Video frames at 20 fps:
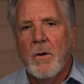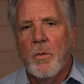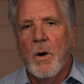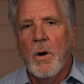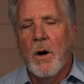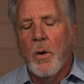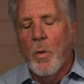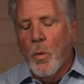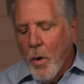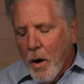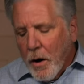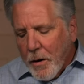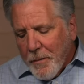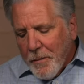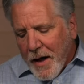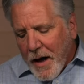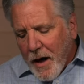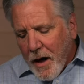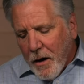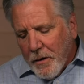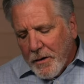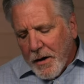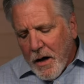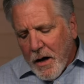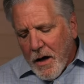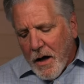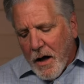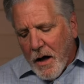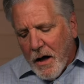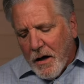Well, what about
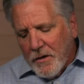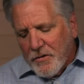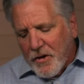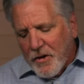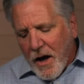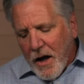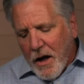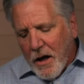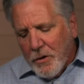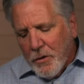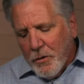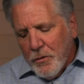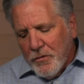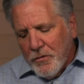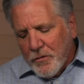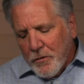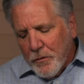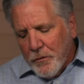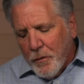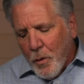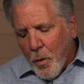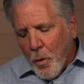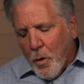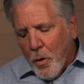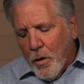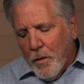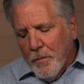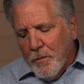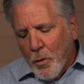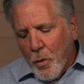a child who's
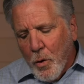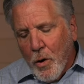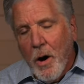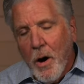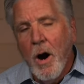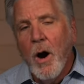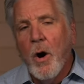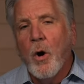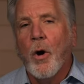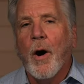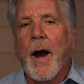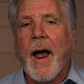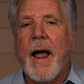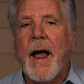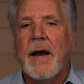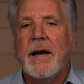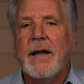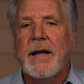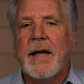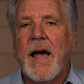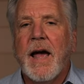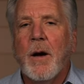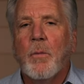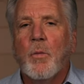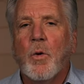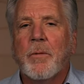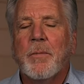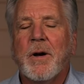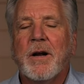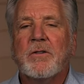deformed or handicapped?
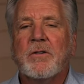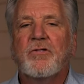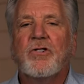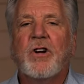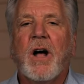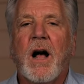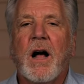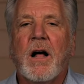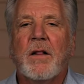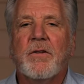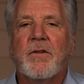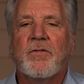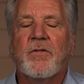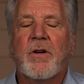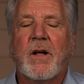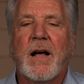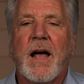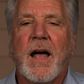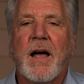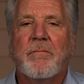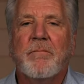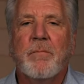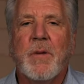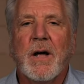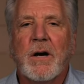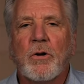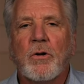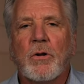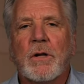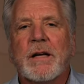What about a child that's going to have
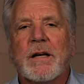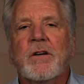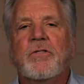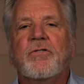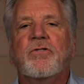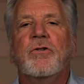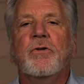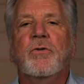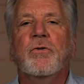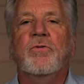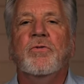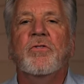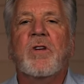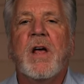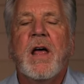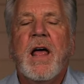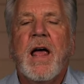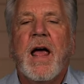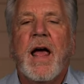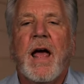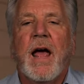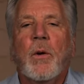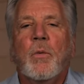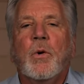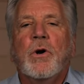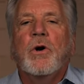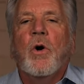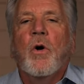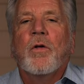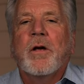medical issues? And
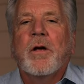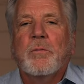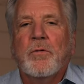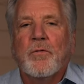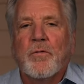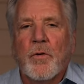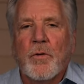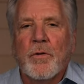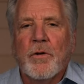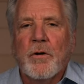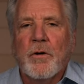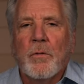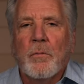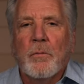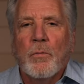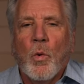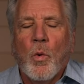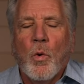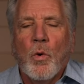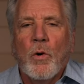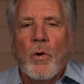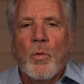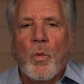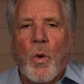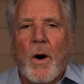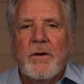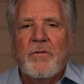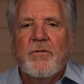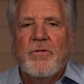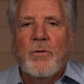we know that before they're born.
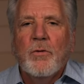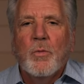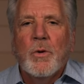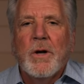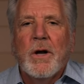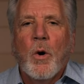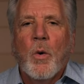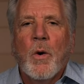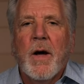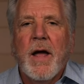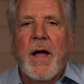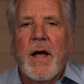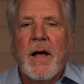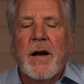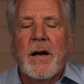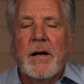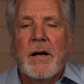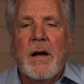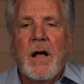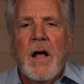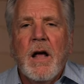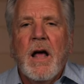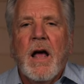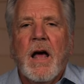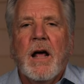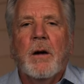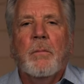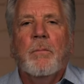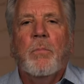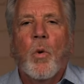Why shouldn't we go ahead and
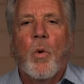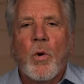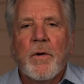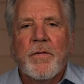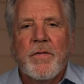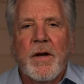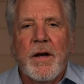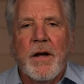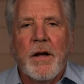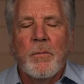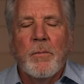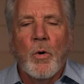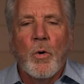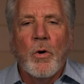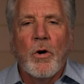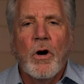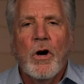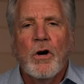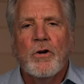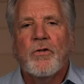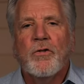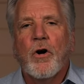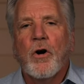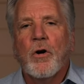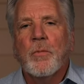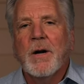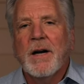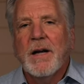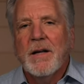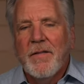abort them or
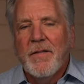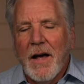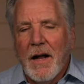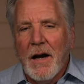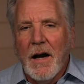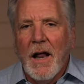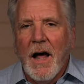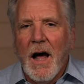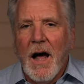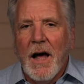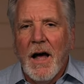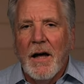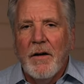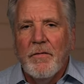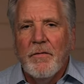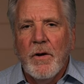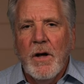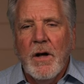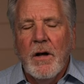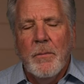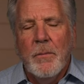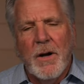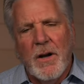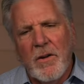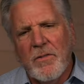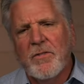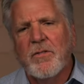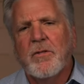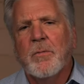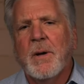terminate that life
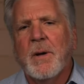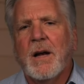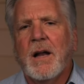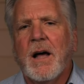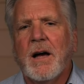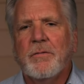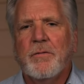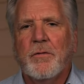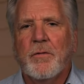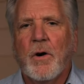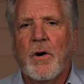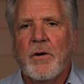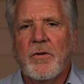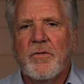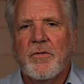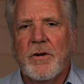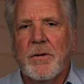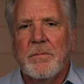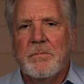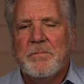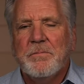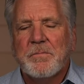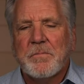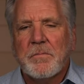because it's going to be a life of hardship?